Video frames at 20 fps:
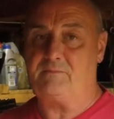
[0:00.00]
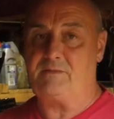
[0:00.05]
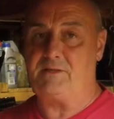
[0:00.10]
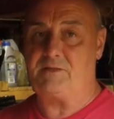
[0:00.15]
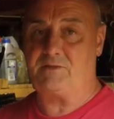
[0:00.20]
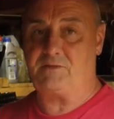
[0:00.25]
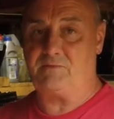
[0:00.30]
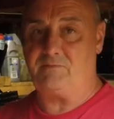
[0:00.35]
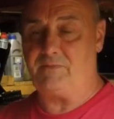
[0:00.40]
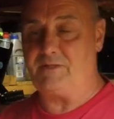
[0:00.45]
me
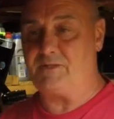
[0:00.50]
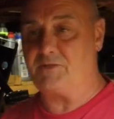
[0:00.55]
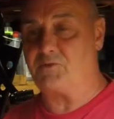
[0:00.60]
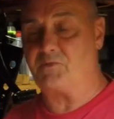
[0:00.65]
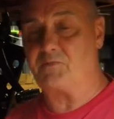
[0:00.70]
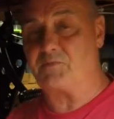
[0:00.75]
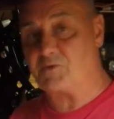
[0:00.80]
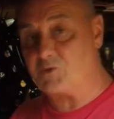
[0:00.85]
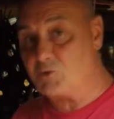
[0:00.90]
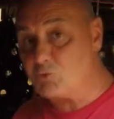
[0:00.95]

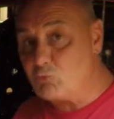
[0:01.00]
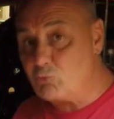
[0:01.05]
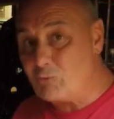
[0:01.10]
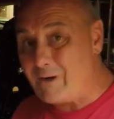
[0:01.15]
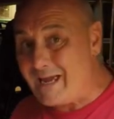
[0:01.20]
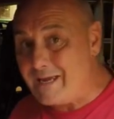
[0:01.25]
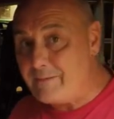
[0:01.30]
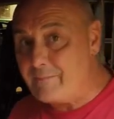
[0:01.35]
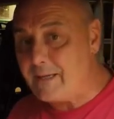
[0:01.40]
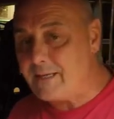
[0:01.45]

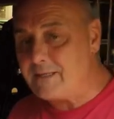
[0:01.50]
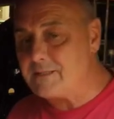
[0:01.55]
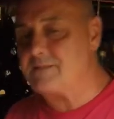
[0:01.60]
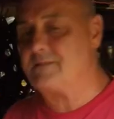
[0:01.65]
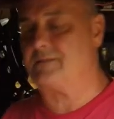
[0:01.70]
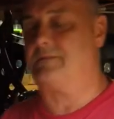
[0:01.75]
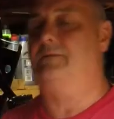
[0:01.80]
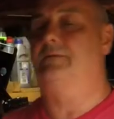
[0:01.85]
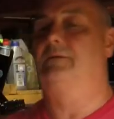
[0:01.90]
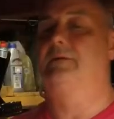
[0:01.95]
subscribers,